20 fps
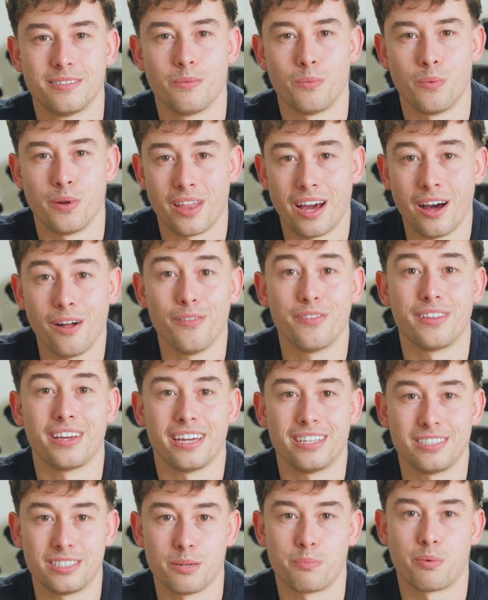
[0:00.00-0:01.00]
without the
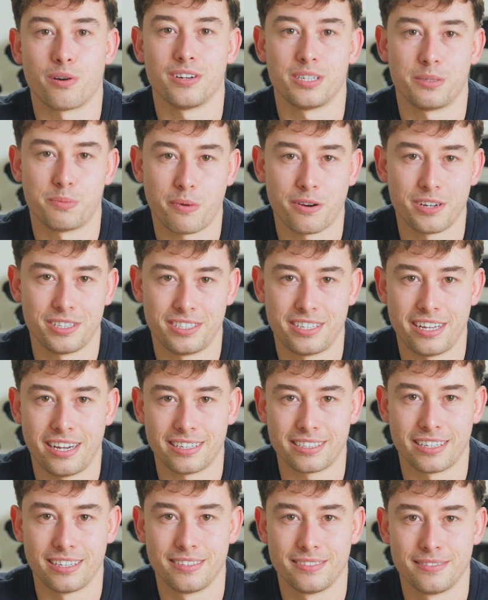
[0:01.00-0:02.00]
enterprise price
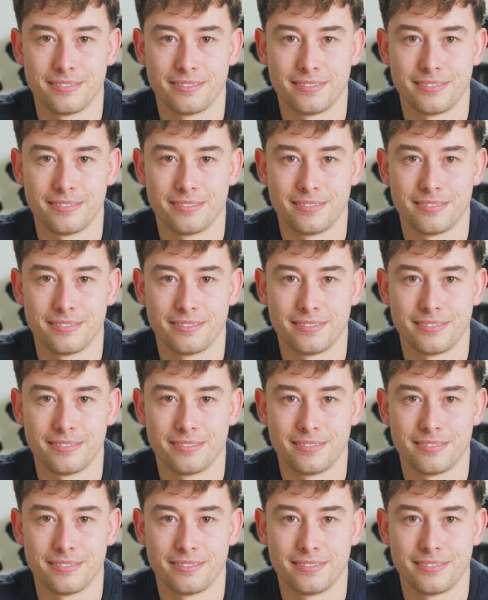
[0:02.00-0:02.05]
tag.